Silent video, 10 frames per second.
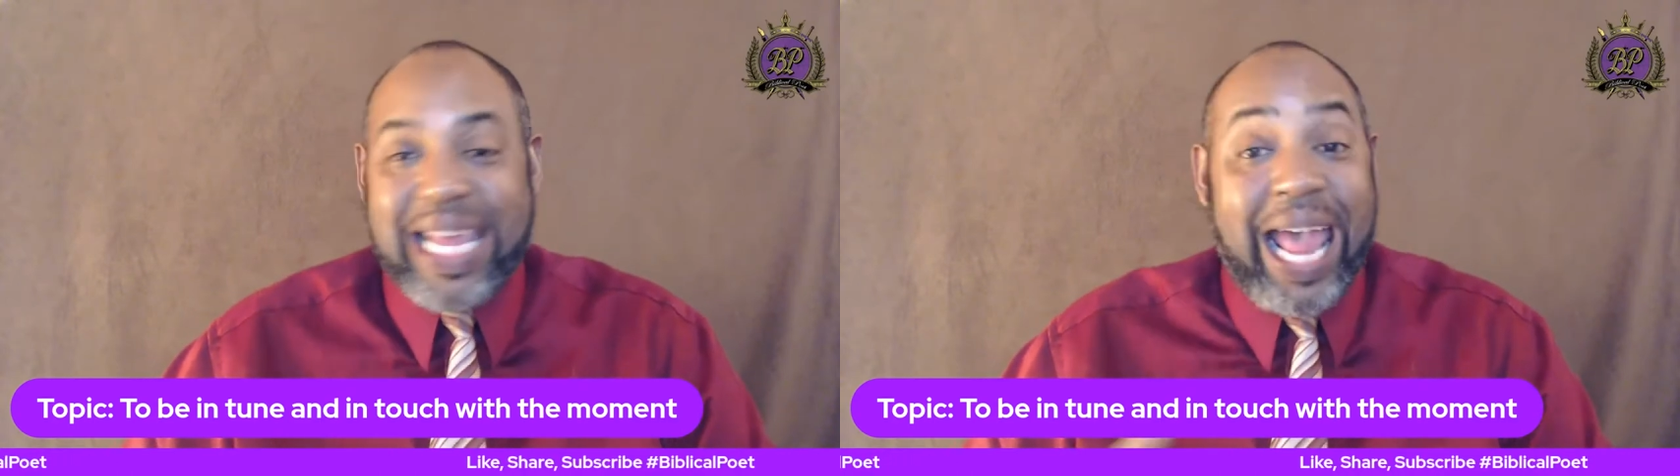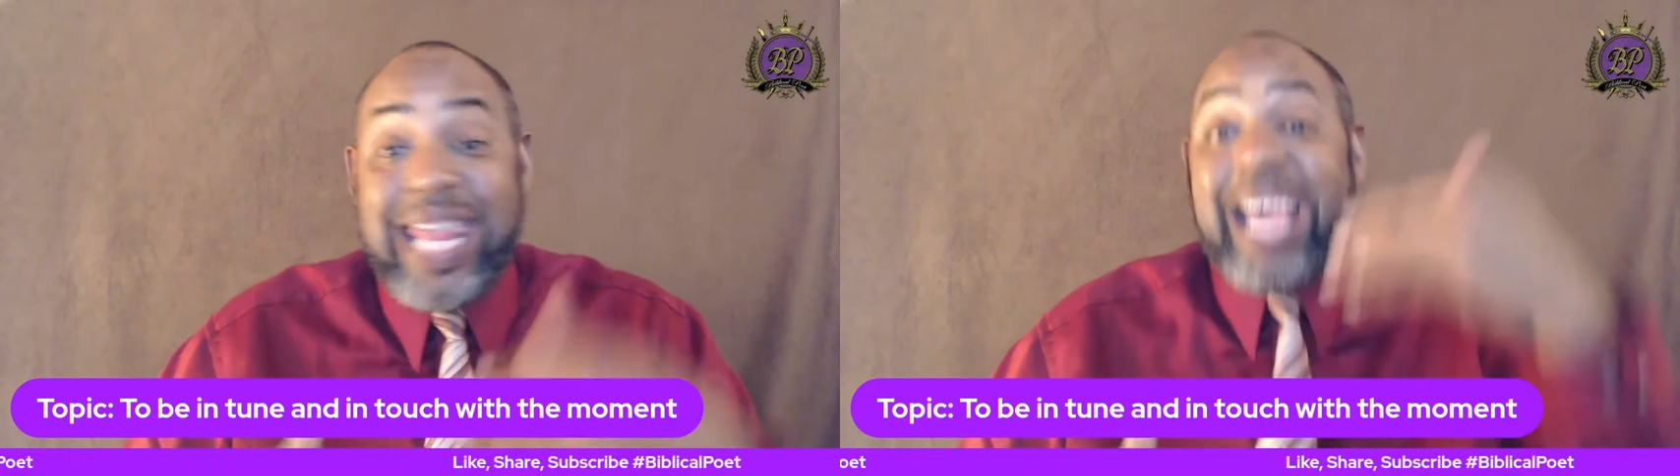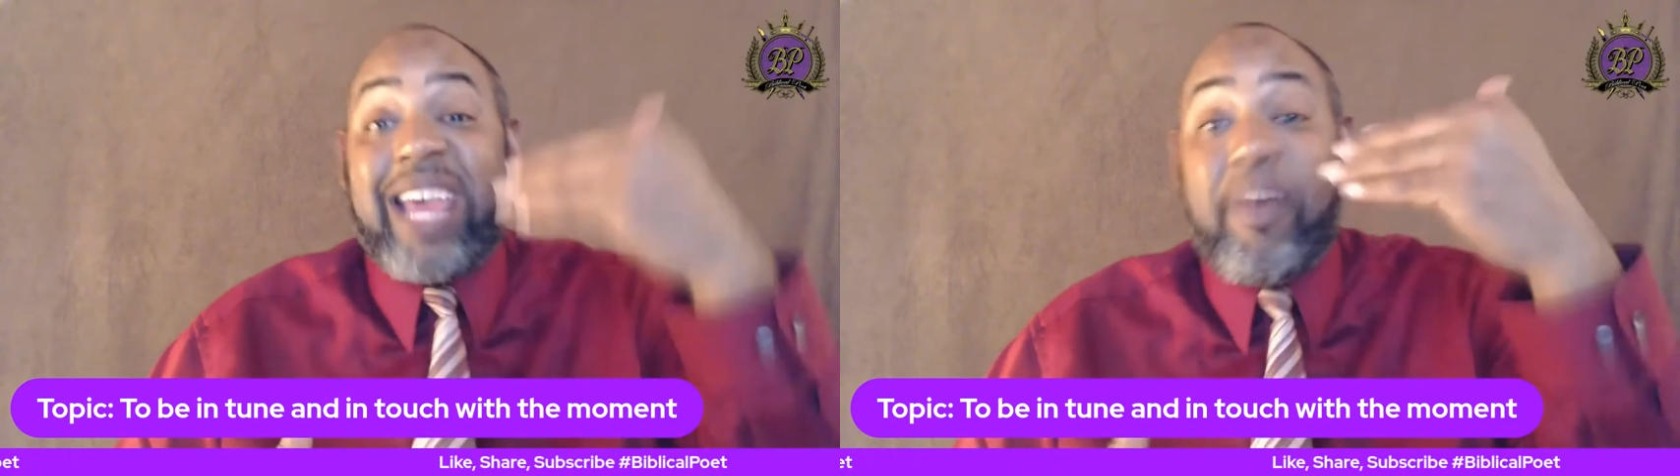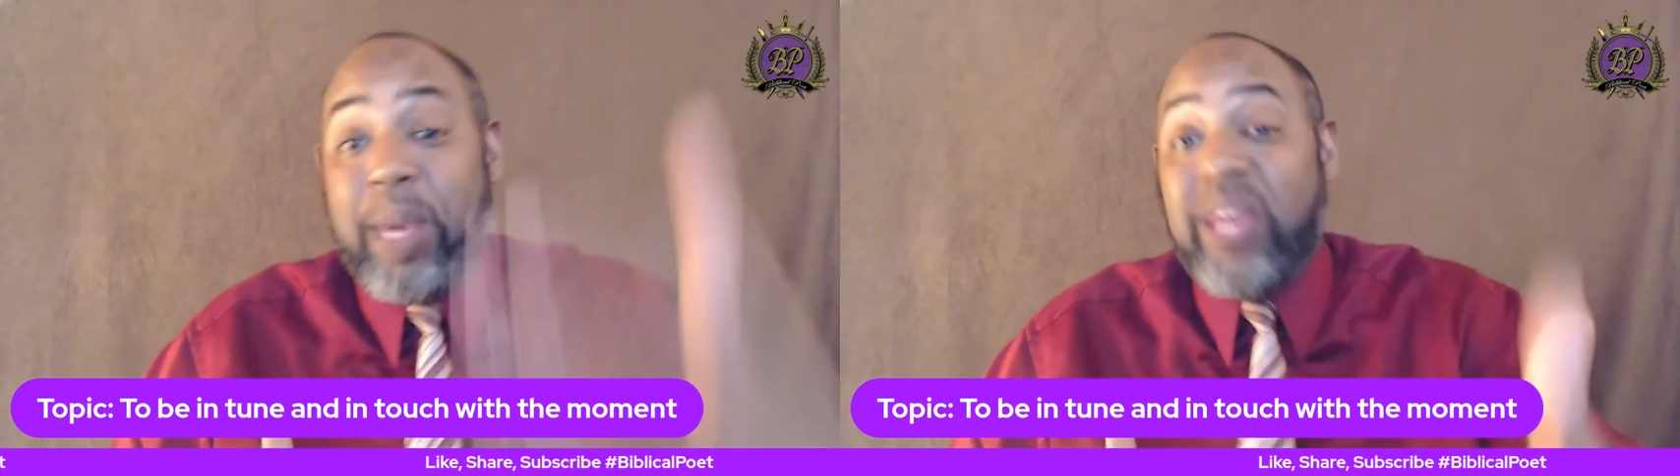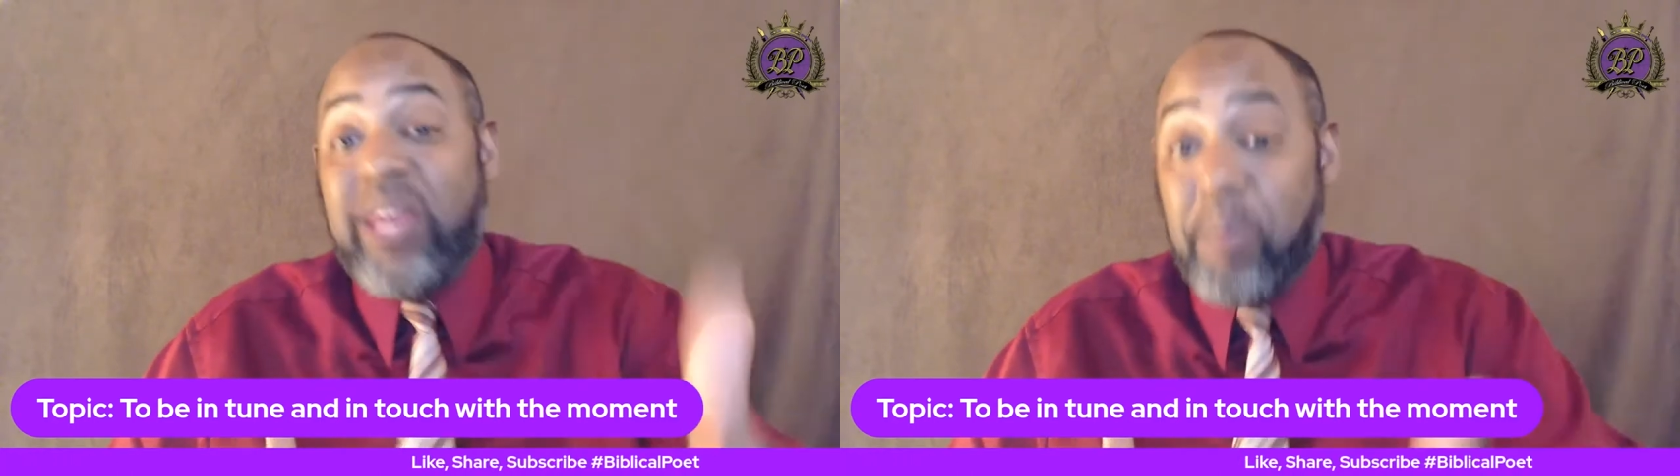and that could
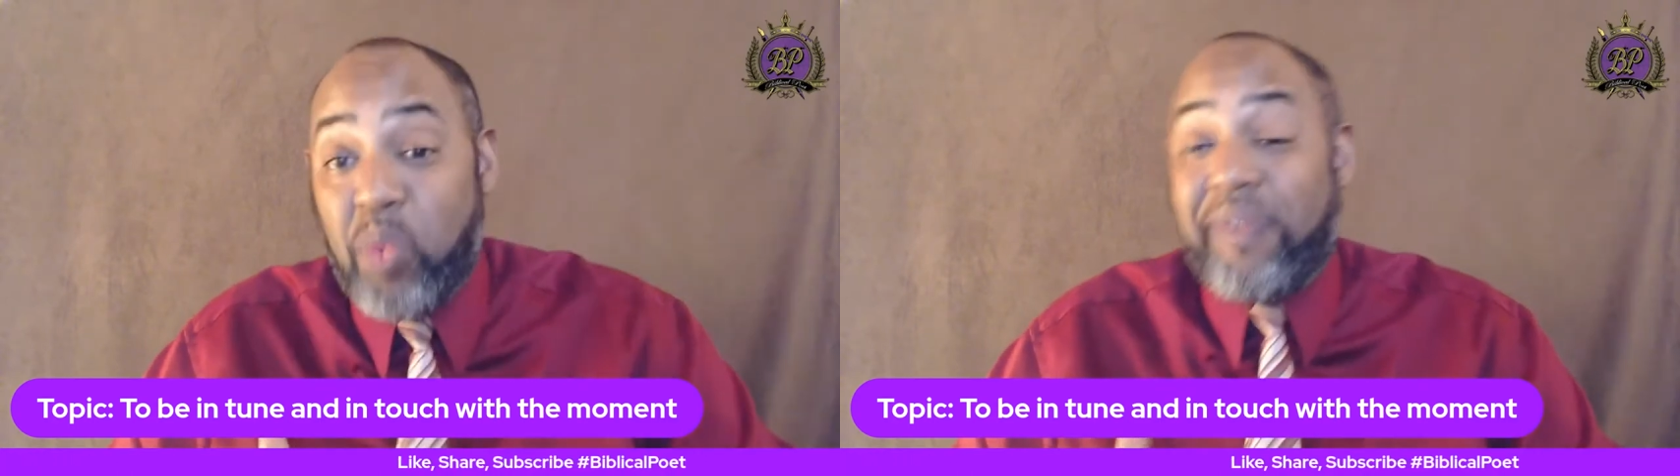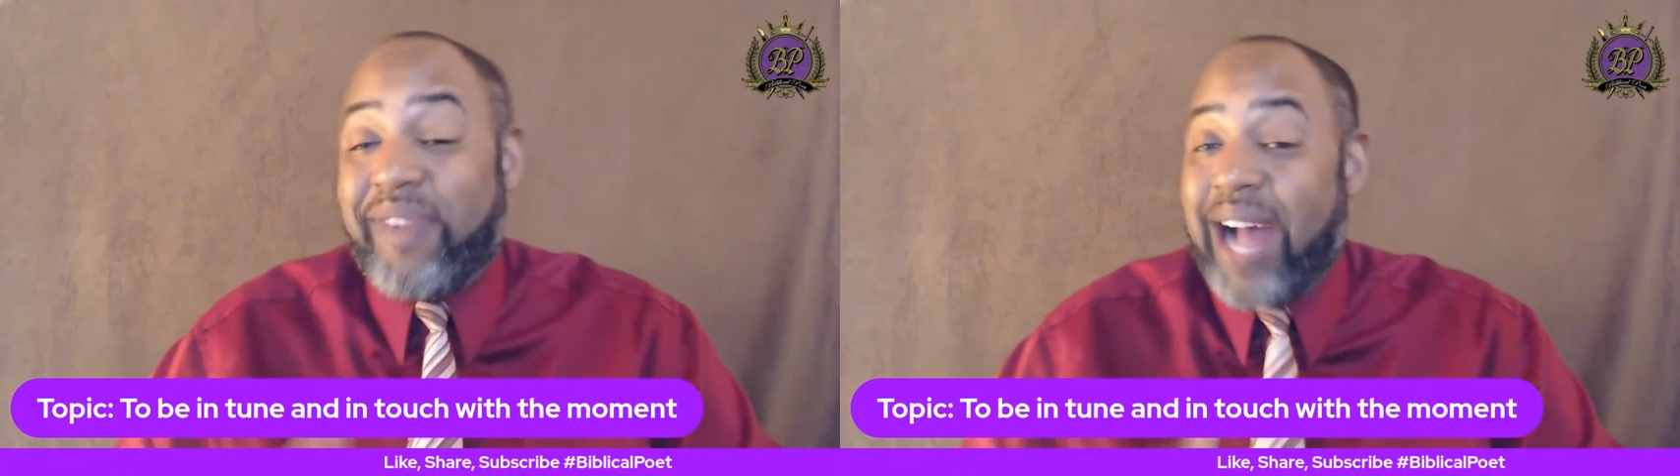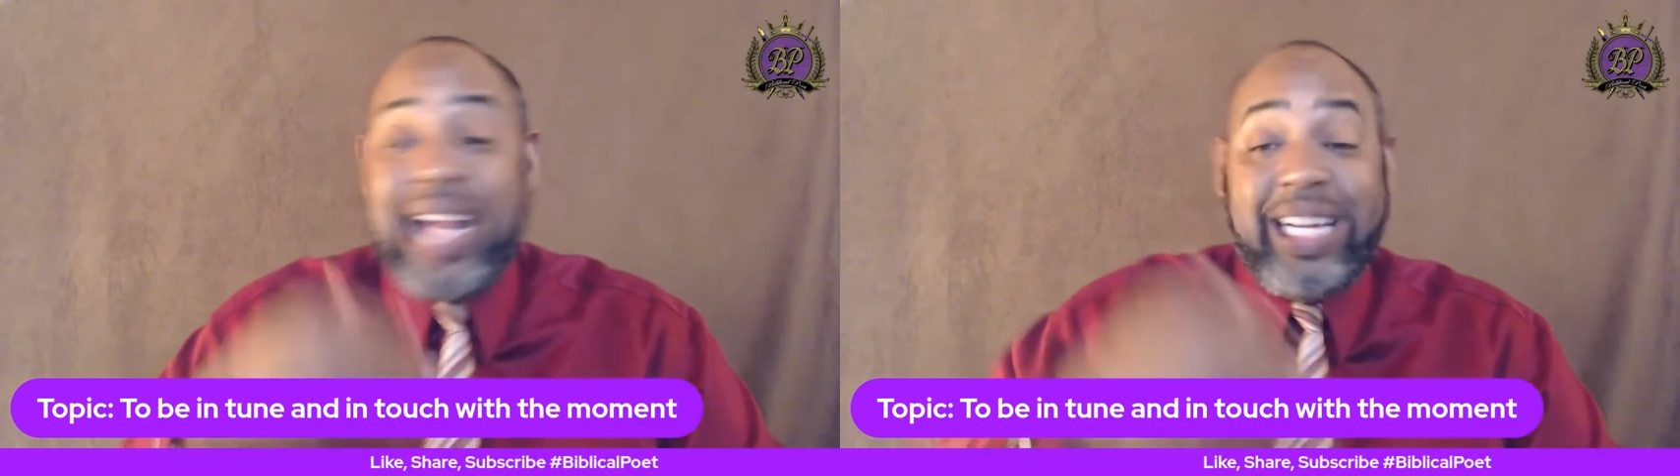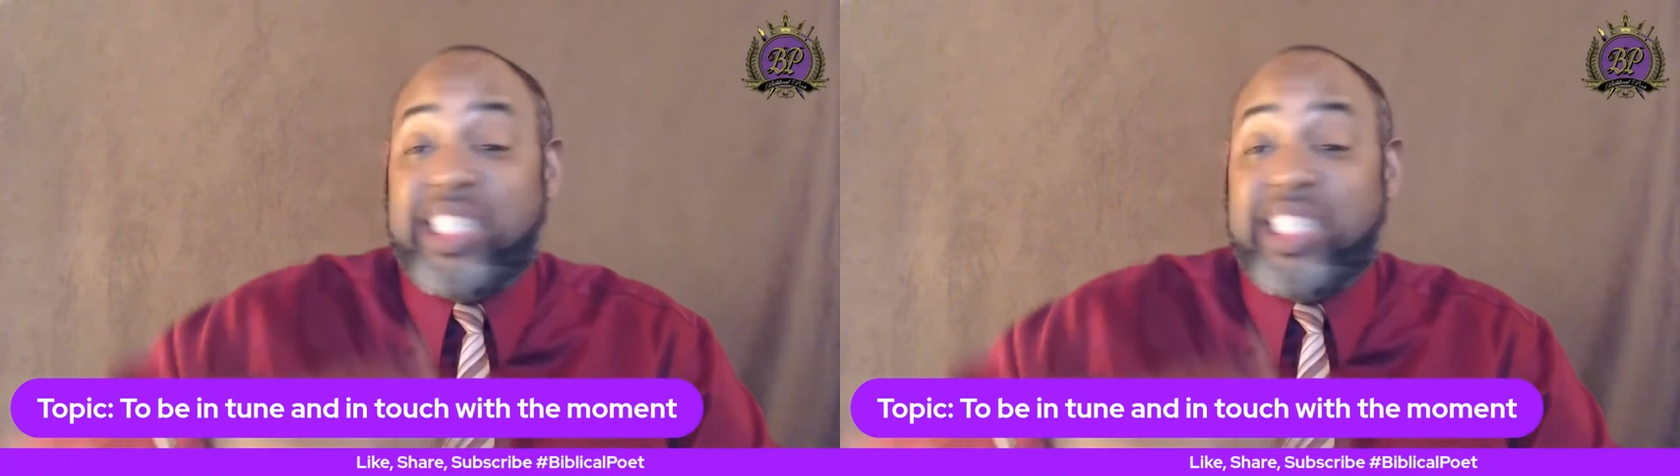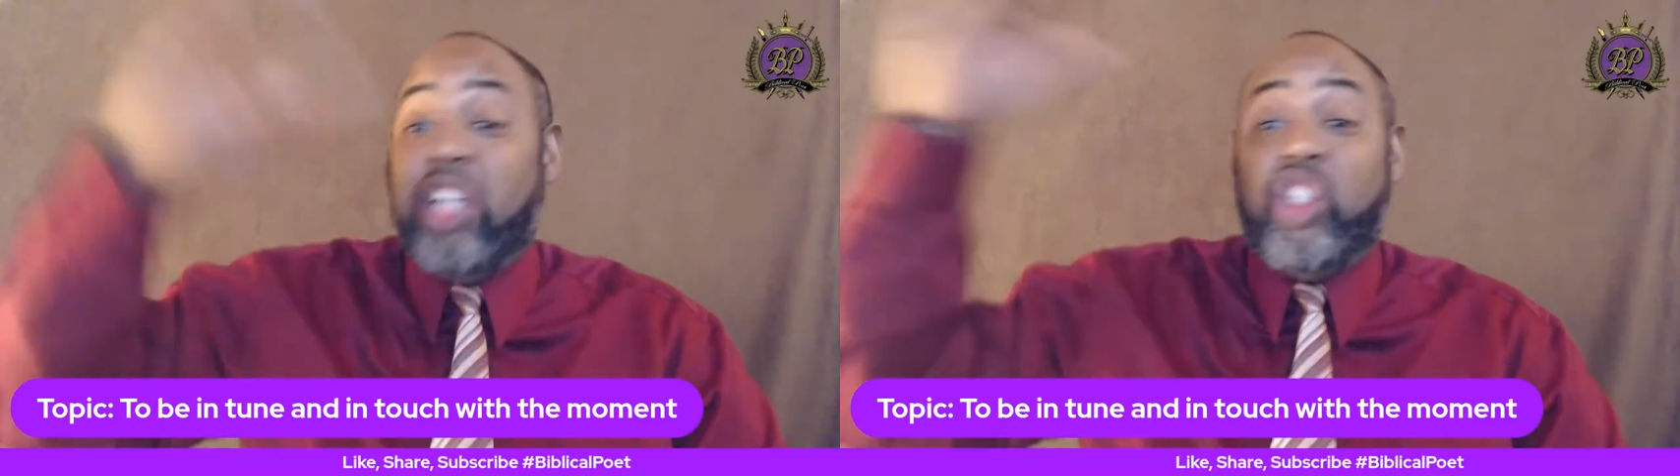be the move of God that
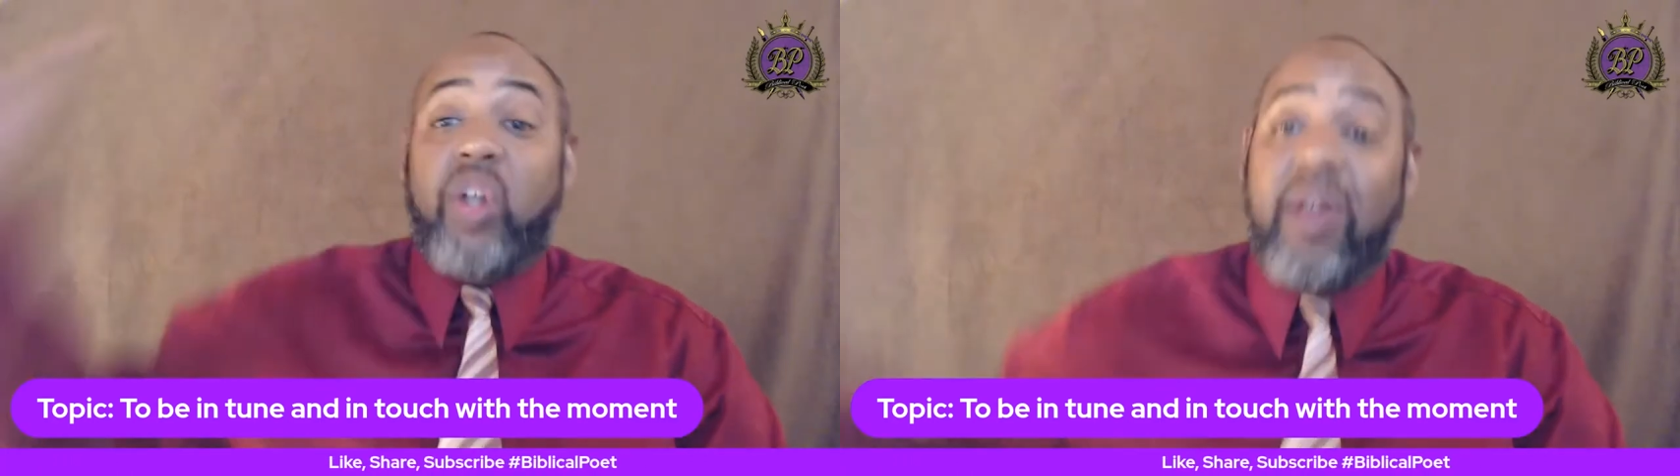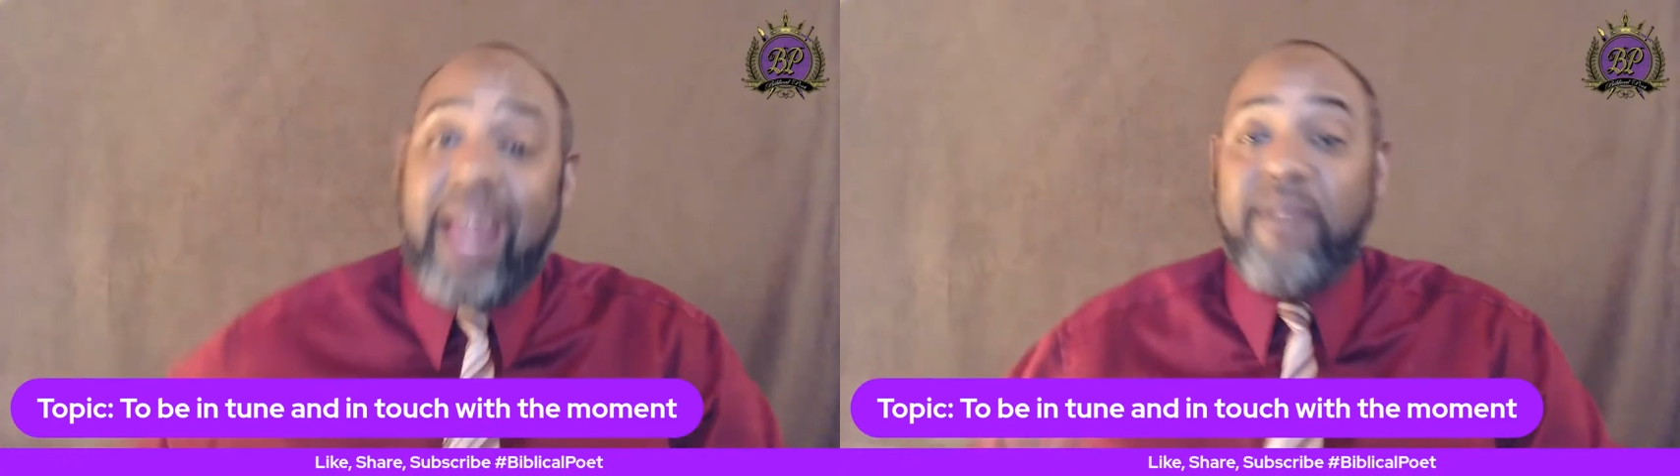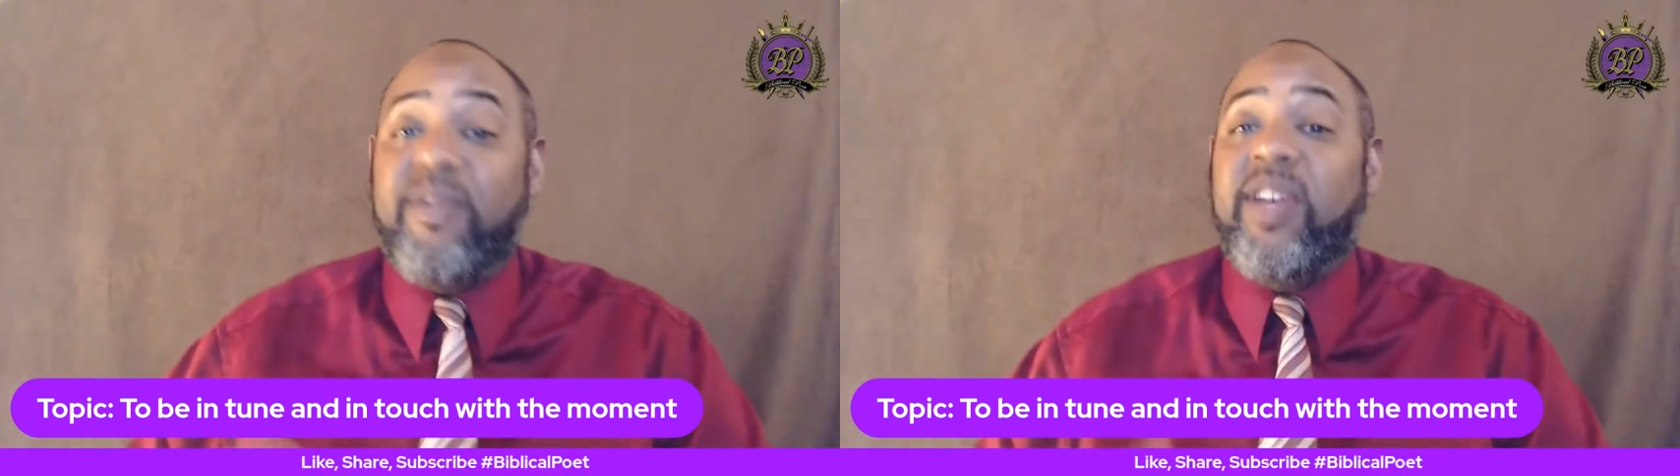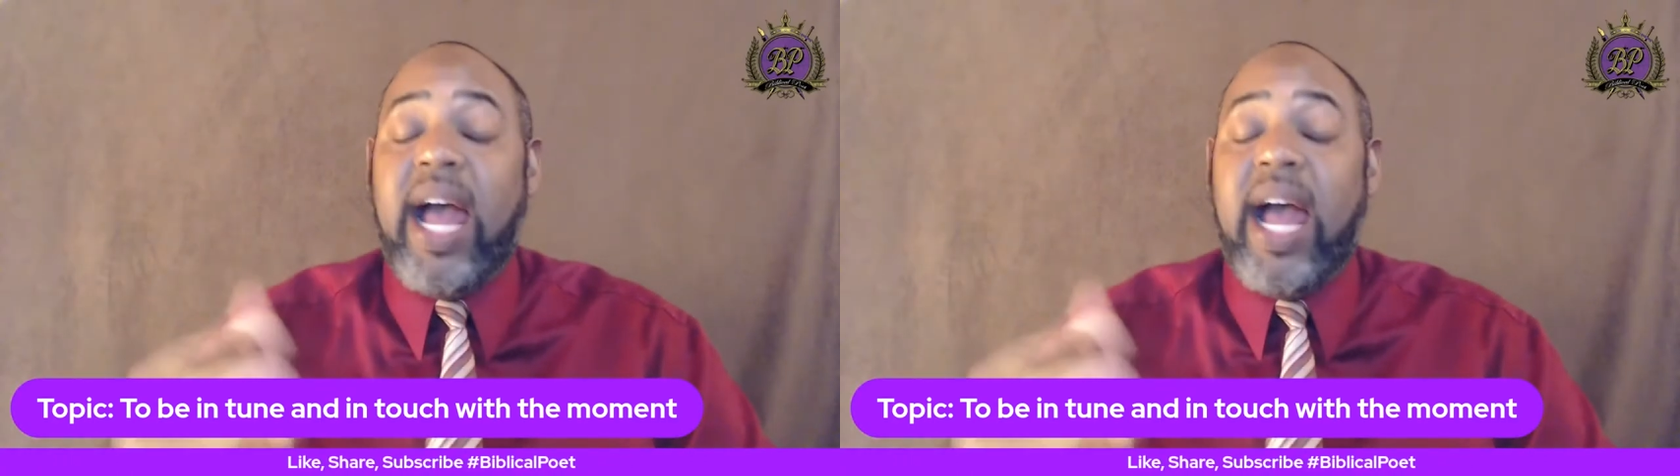changes your life.